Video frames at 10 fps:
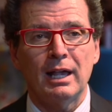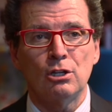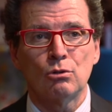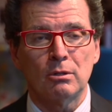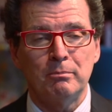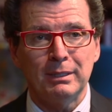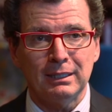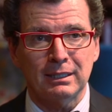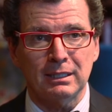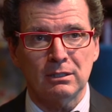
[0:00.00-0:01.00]
and your
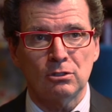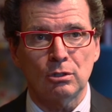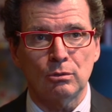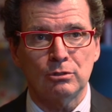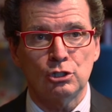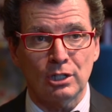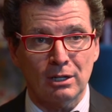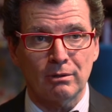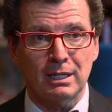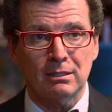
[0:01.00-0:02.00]
ability to
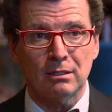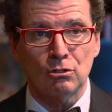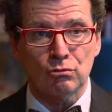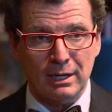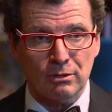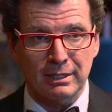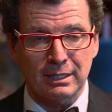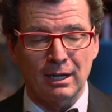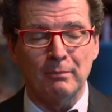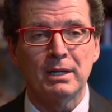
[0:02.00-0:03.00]
generate greater
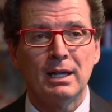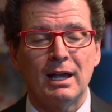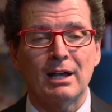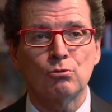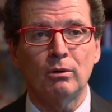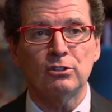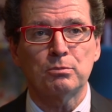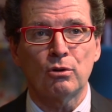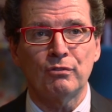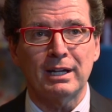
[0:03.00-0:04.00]
income, as well as
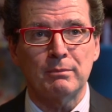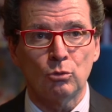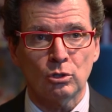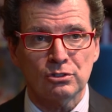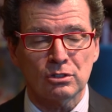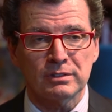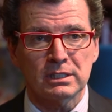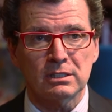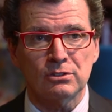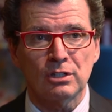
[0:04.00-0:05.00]
provide more
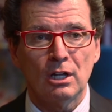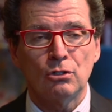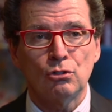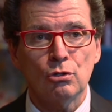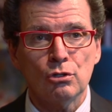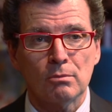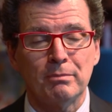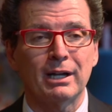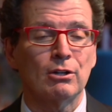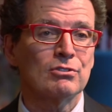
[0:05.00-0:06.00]
services to your
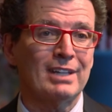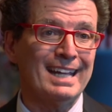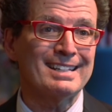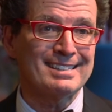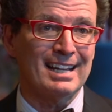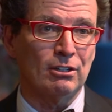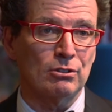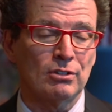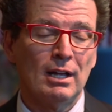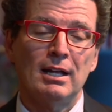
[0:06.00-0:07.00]
buyers and
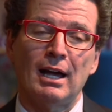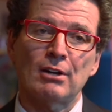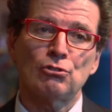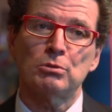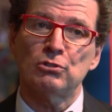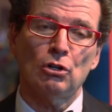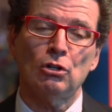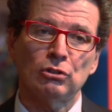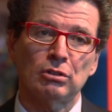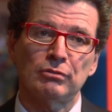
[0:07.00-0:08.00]
sellers as a
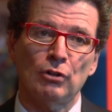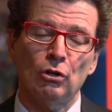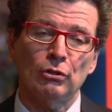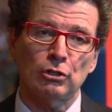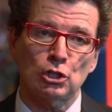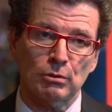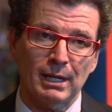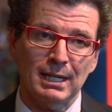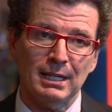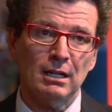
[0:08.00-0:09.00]
result of all the
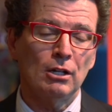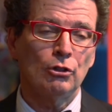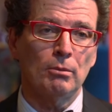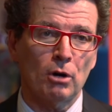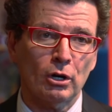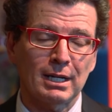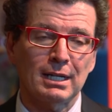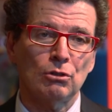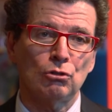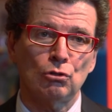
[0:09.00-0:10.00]
training, the
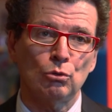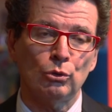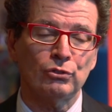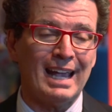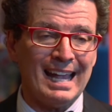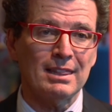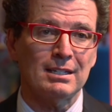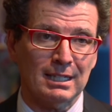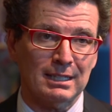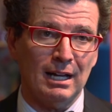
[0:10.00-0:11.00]
marketing, the tools, and the
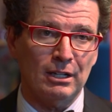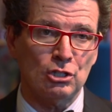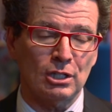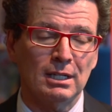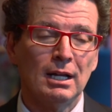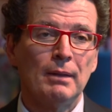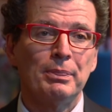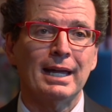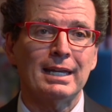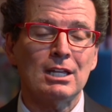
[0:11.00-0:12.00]
technology
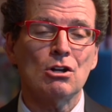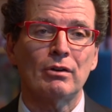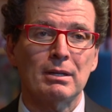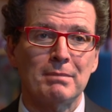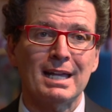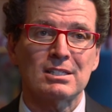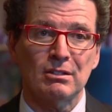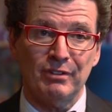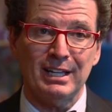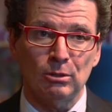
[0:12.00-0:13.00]
that ERA makes
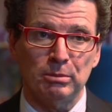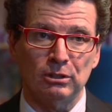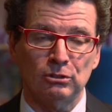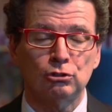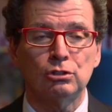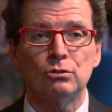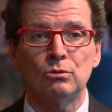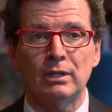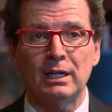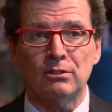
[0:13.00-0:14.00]
available
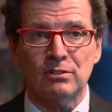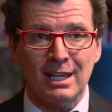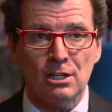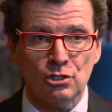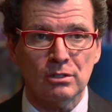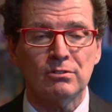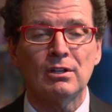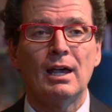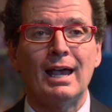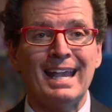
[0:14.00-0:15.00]
to its agents
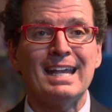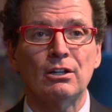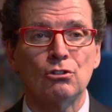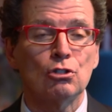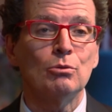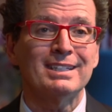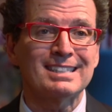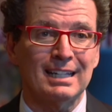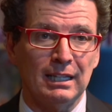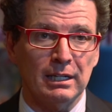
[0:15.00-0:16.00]
and to its
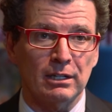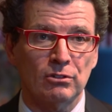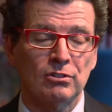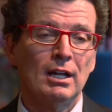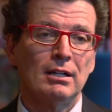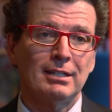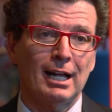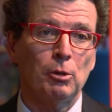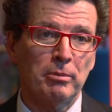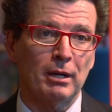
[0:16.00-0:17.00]
clients to
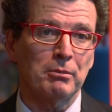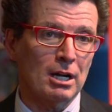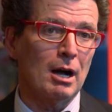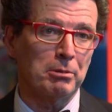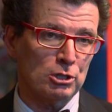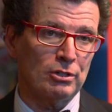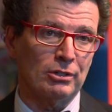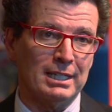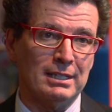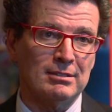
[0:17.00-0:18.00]
help them accomplish their
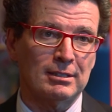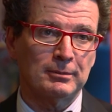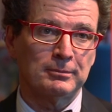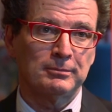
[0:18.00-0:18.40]
needs.